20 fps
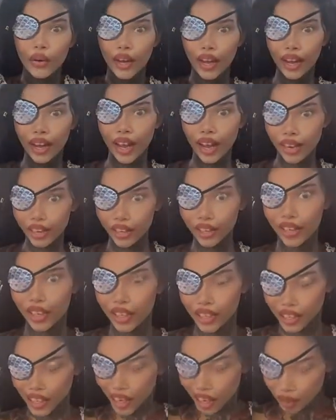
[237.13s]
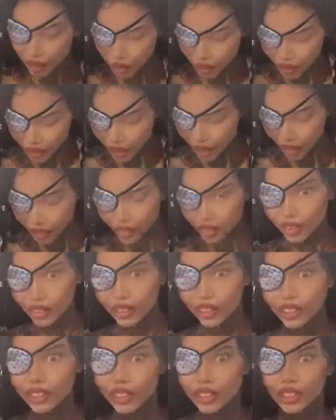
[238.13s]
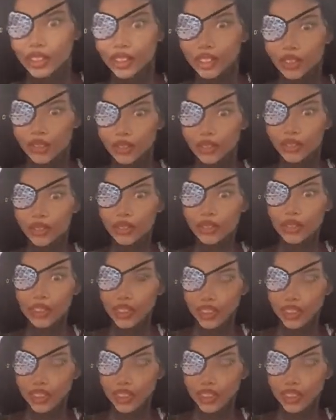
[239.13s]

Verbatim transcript: okay, had to untape it. Ooh,